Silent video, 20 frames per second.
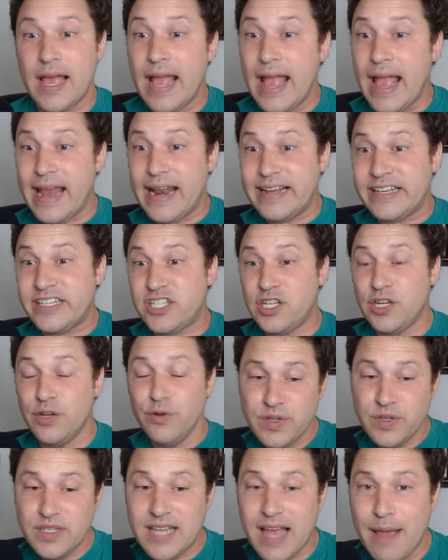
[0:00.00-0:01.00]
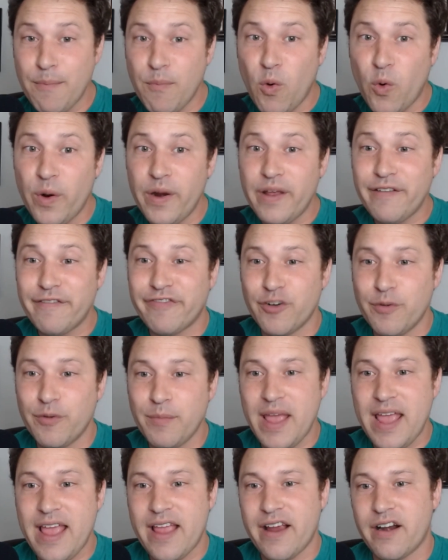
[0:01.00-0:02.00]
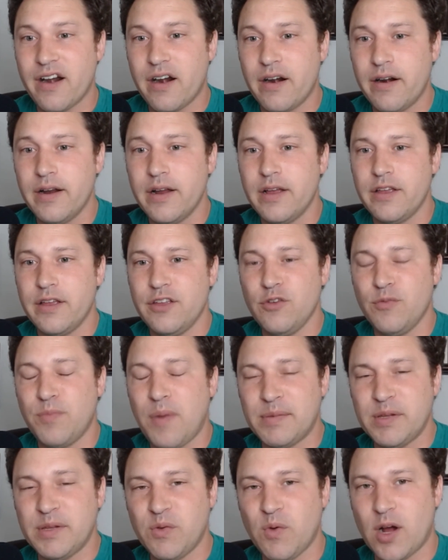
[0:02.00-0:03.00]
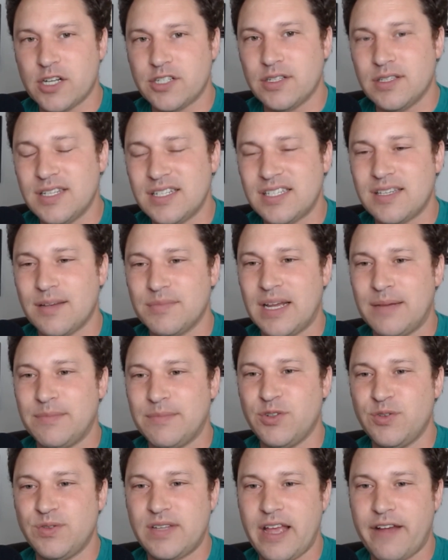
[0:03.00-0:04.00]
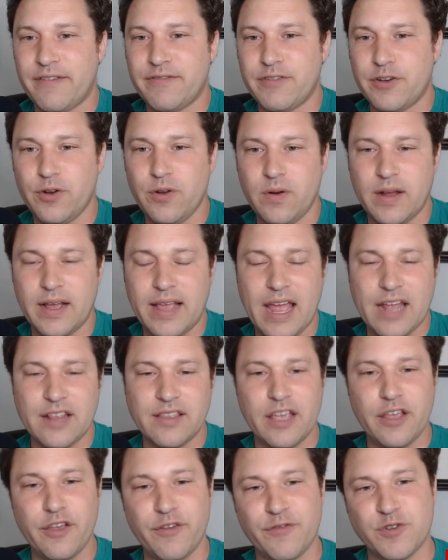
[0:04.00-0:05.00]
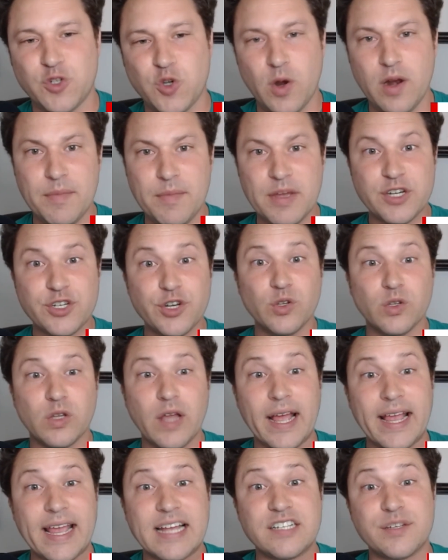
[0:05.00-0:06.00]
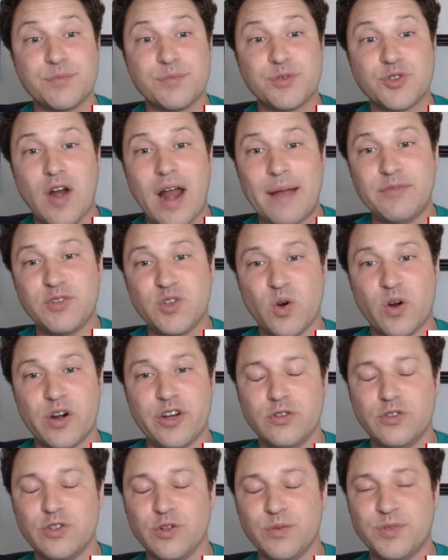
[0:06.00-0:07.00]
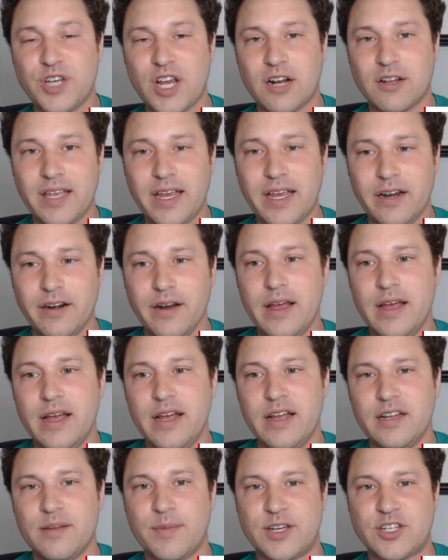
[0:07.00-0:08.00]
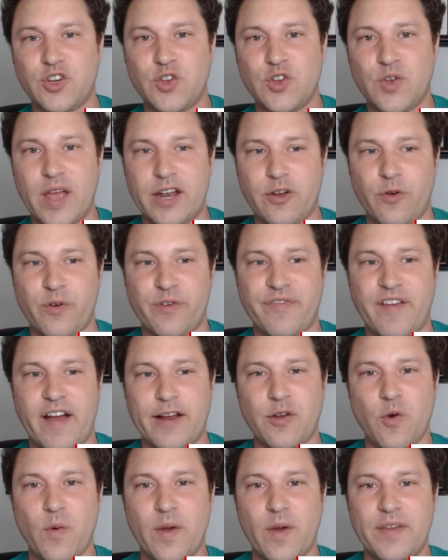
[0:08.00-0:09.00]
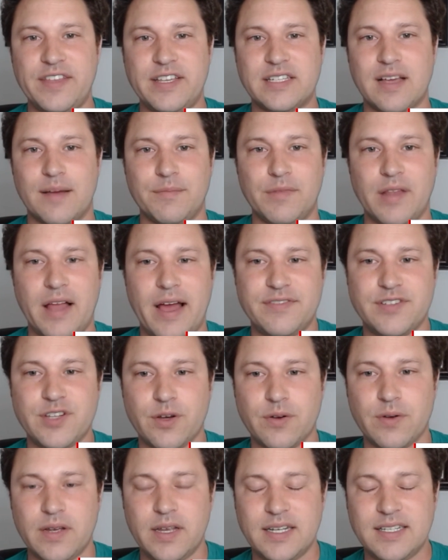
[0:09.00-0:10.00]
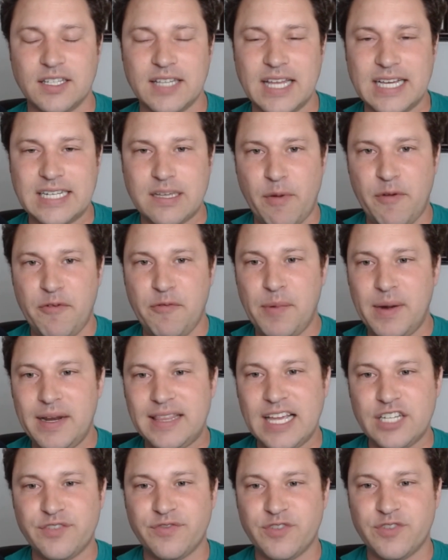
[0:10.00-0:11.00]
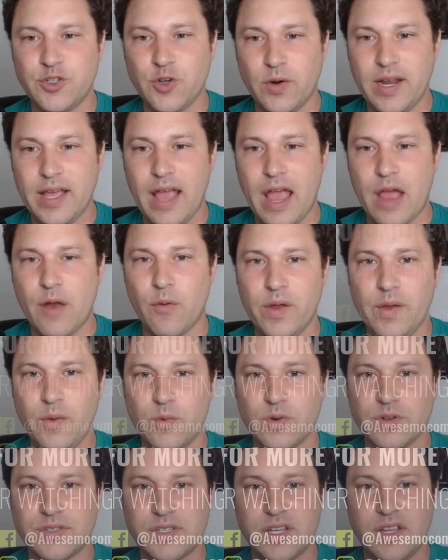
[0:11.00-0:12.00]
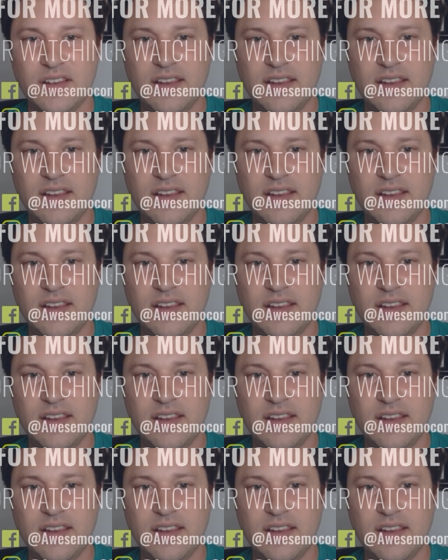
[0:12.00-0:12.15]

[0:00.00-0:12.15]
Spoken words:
it is Tuesday morning for me here. You're probably watching this sometime Tuesday afternoon. Again, thank you for joining. Make sure you like and subscribe to our YouTube channel here to make sure you get notified when these come live. So until next time, everybody, thanks for joining, and we will see you on